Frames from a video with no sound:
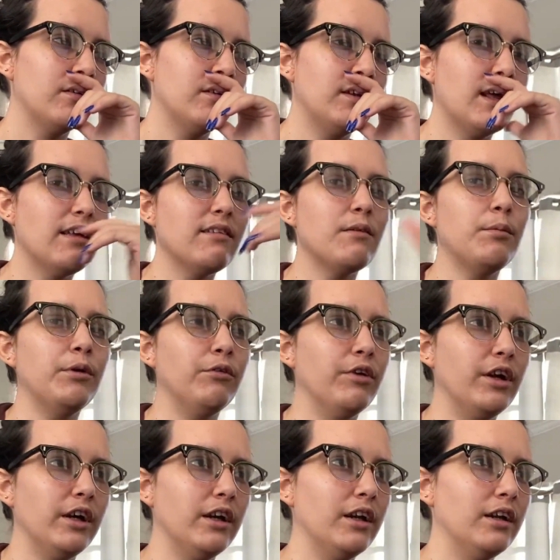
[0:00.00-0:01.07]
That's a bit
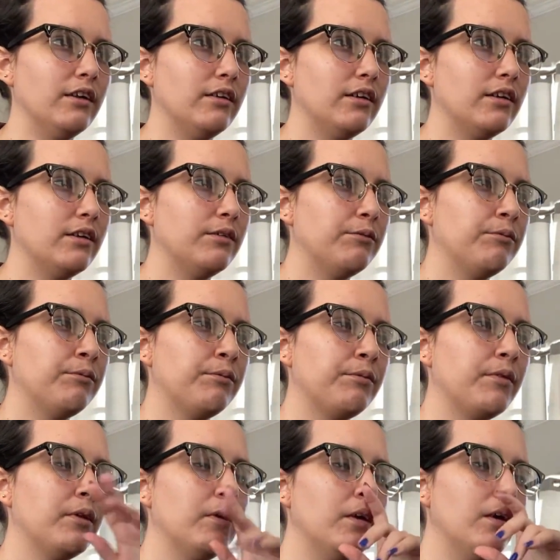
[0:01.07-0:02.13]
ridiculous.
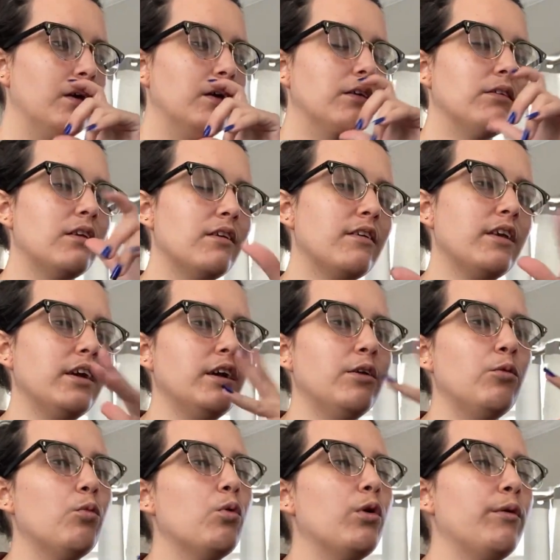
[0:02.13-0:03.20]
So I was
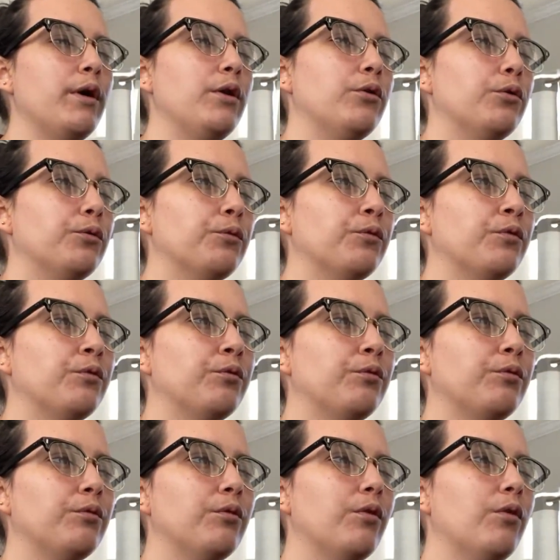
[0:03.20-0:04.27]
thinking, what do I do?
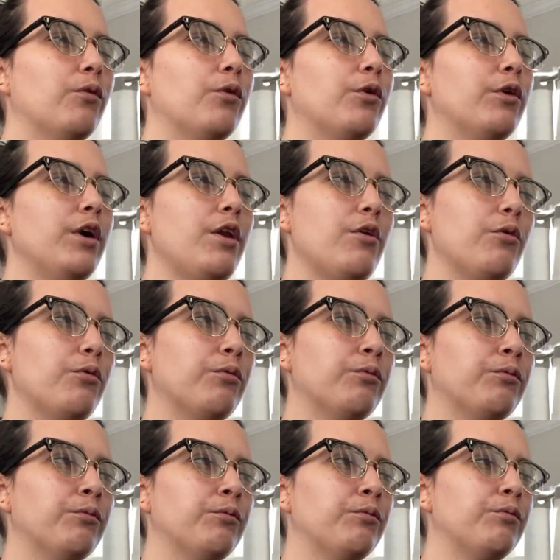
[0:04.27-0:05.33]
What do I do?
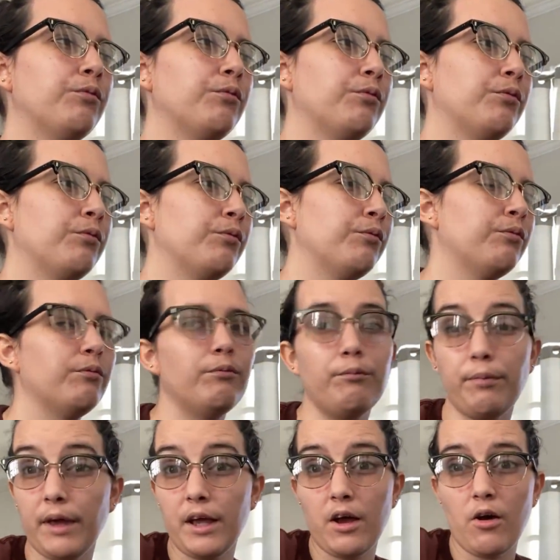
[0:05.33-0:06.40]

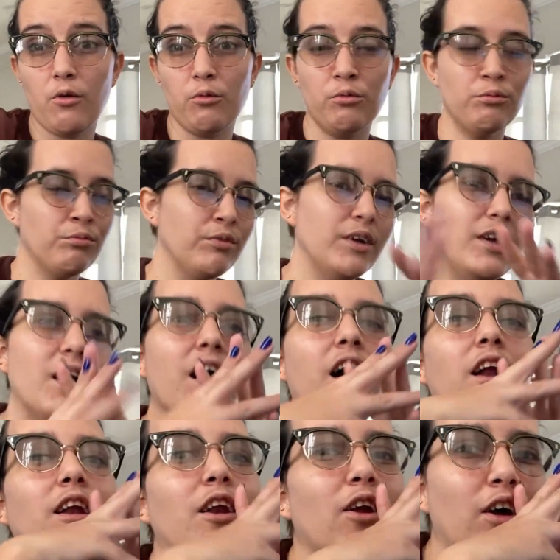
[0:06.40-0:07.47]
Bingo!
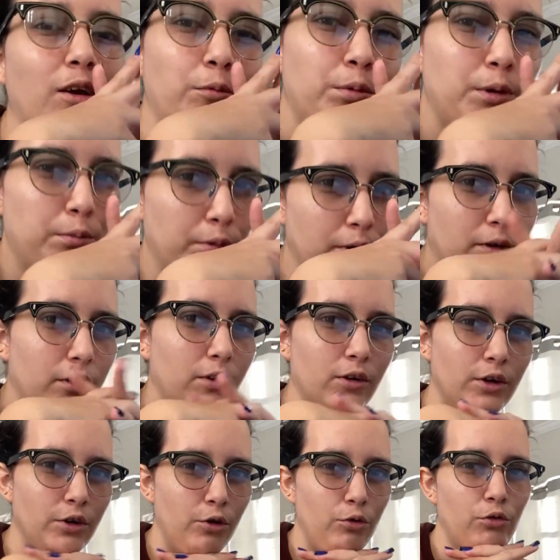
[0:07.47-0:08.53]
A lot of people
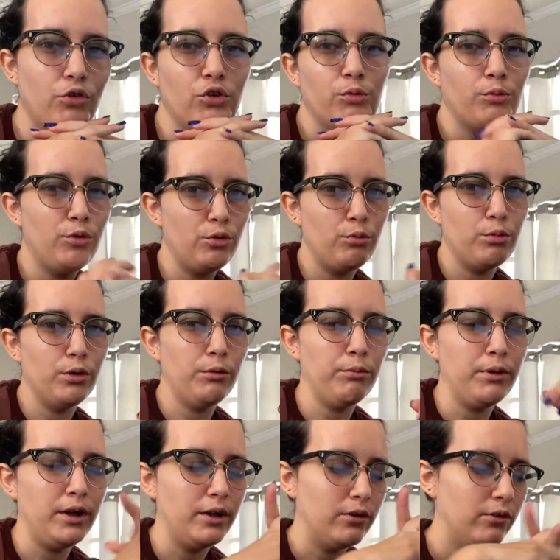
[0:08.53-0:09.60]
on YouTube do book
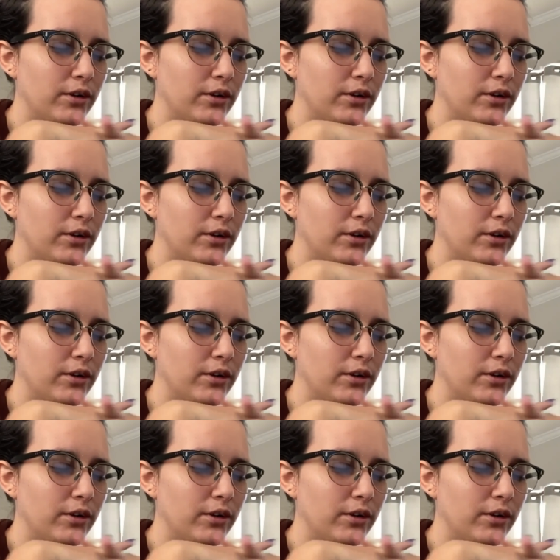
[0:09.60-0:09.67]
bingo.